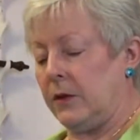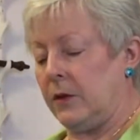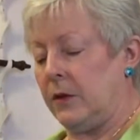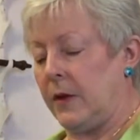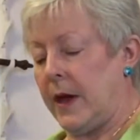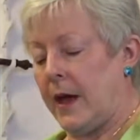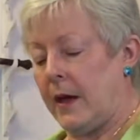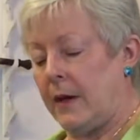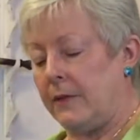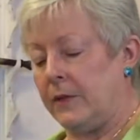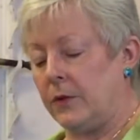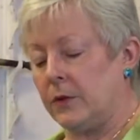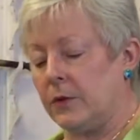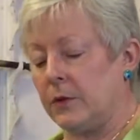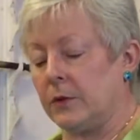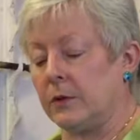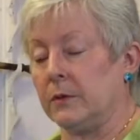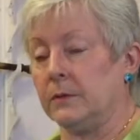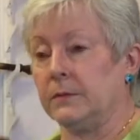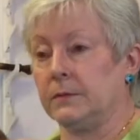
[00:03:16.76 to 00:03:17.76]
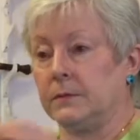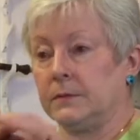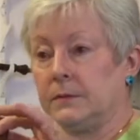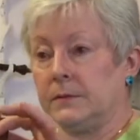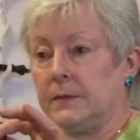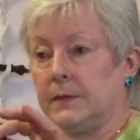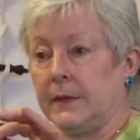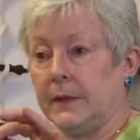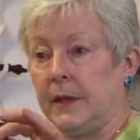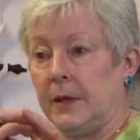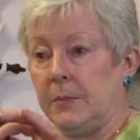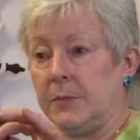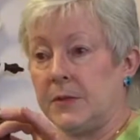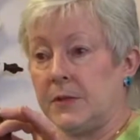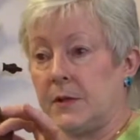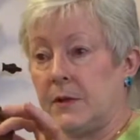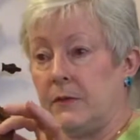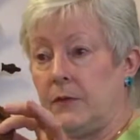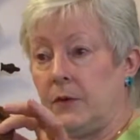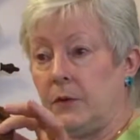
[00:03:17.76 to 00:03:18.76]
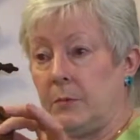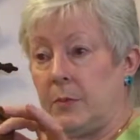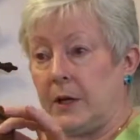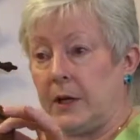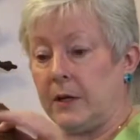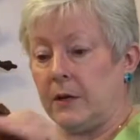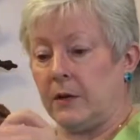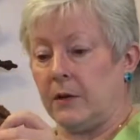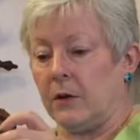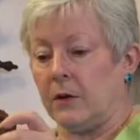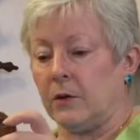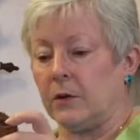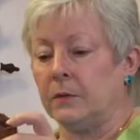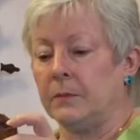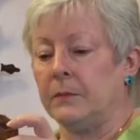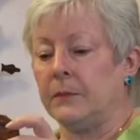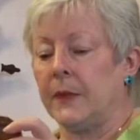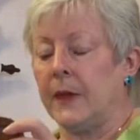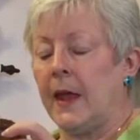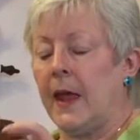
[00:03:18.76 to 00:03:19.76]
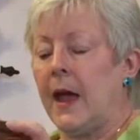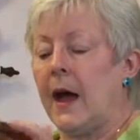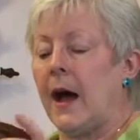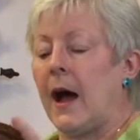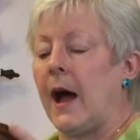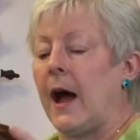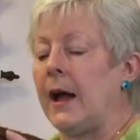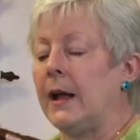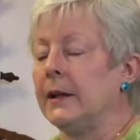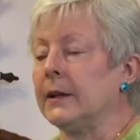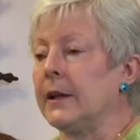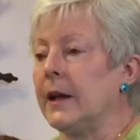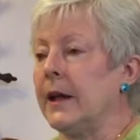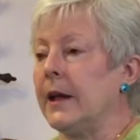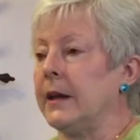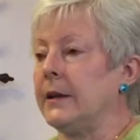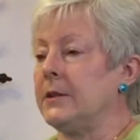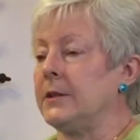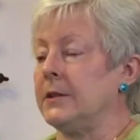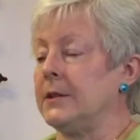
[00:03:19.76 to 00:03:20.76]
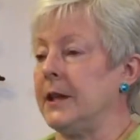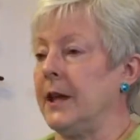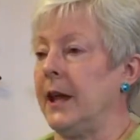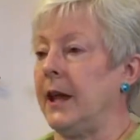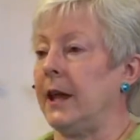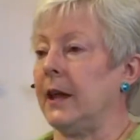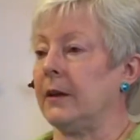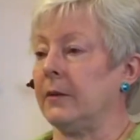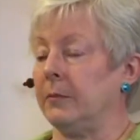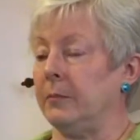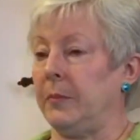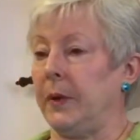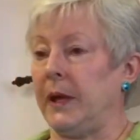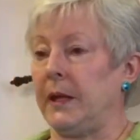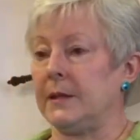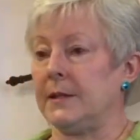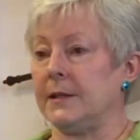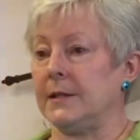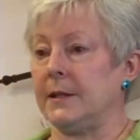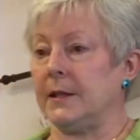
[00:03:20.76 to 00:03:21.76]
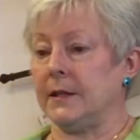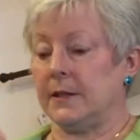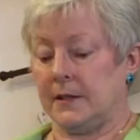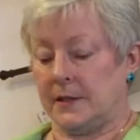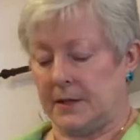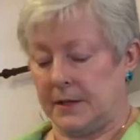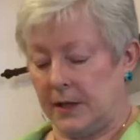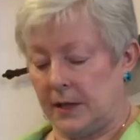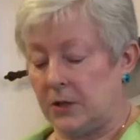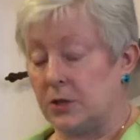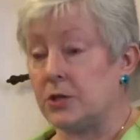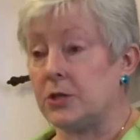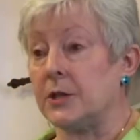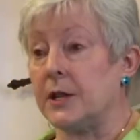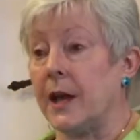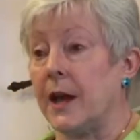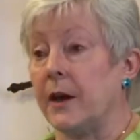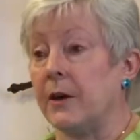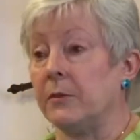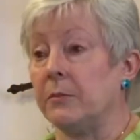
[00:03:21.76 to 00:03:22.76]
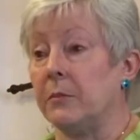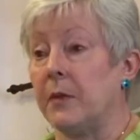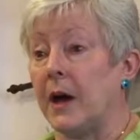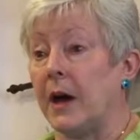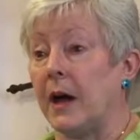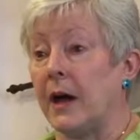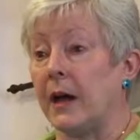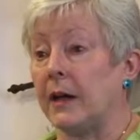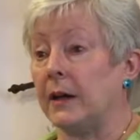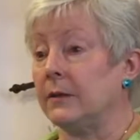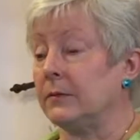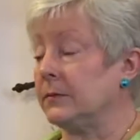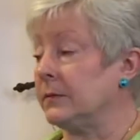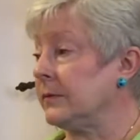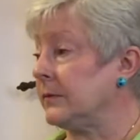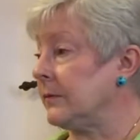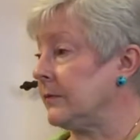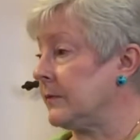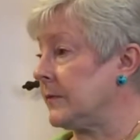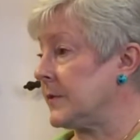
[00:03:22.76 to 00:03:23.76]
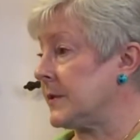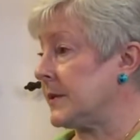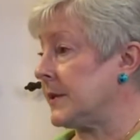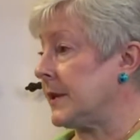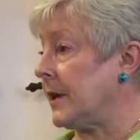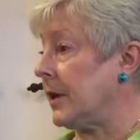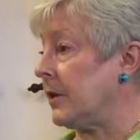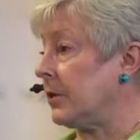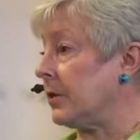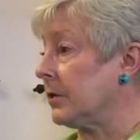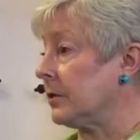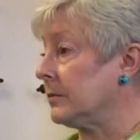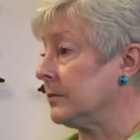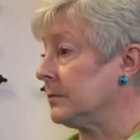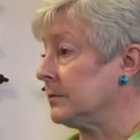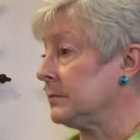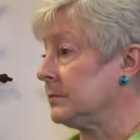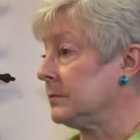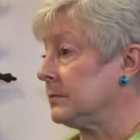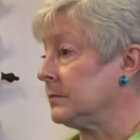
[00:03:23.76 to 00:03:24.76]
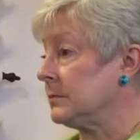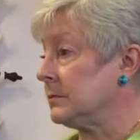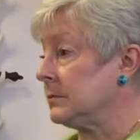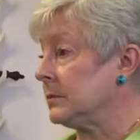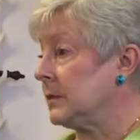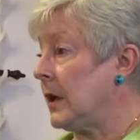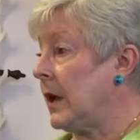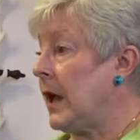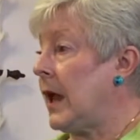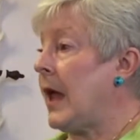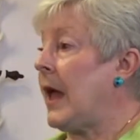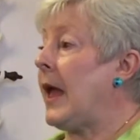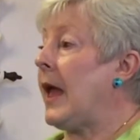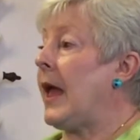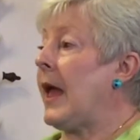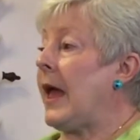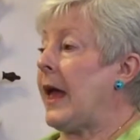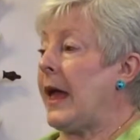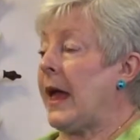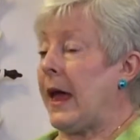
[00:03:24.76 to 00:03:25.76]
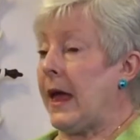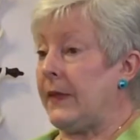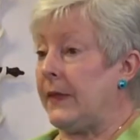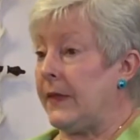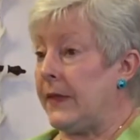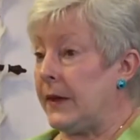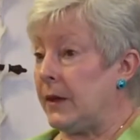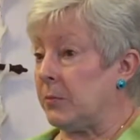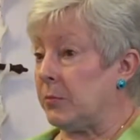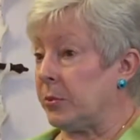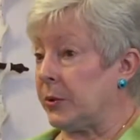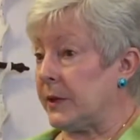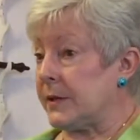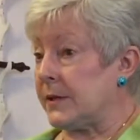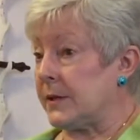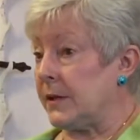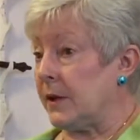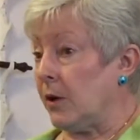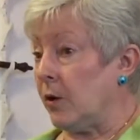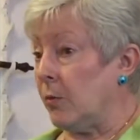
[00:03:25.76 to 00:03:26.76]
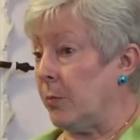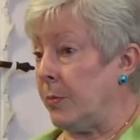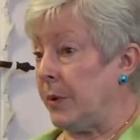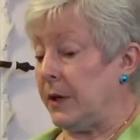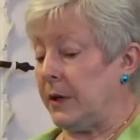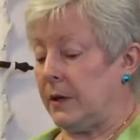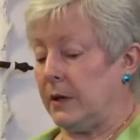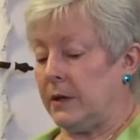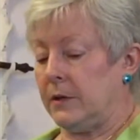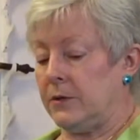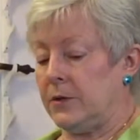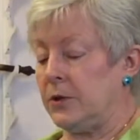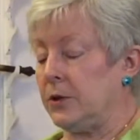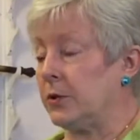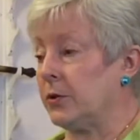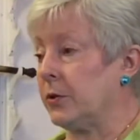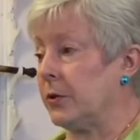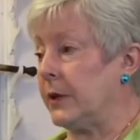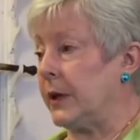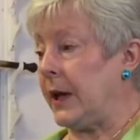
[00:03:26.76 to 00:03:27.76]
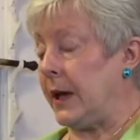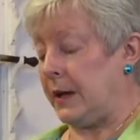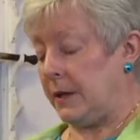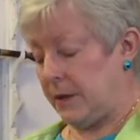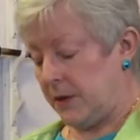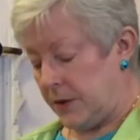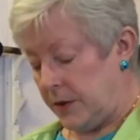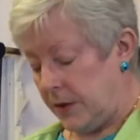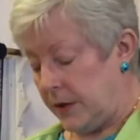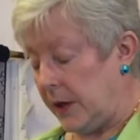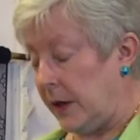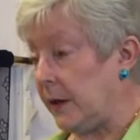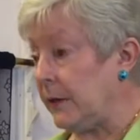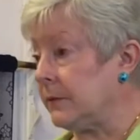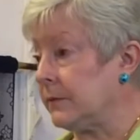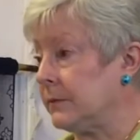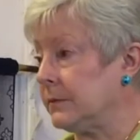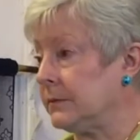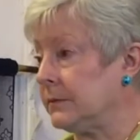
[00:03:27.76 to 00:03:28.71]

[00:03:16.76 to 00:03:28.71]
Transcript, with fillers: you have your lips of your buttonhole. I like to take basting stitch down my center and then press it open to create the